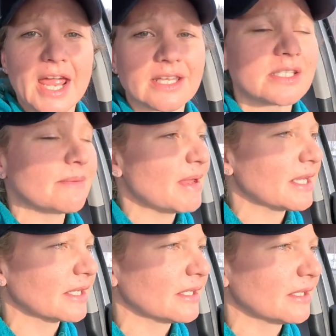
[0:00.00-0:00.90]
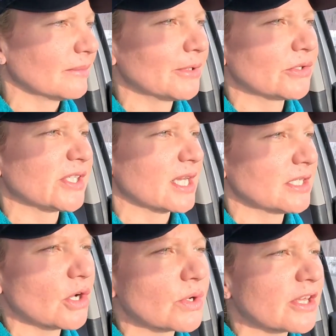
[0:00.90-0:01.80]
and to make it a Blue Side
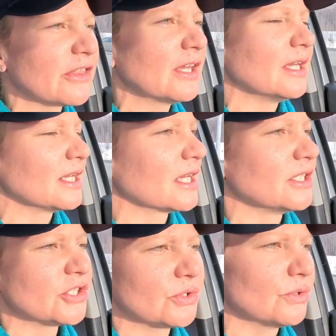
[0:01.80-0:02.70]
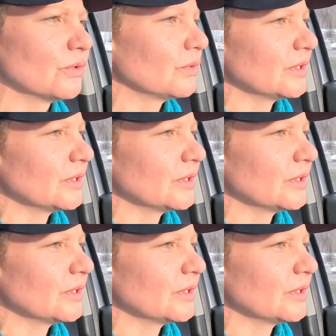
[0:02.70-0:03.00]
Yoga thing and do,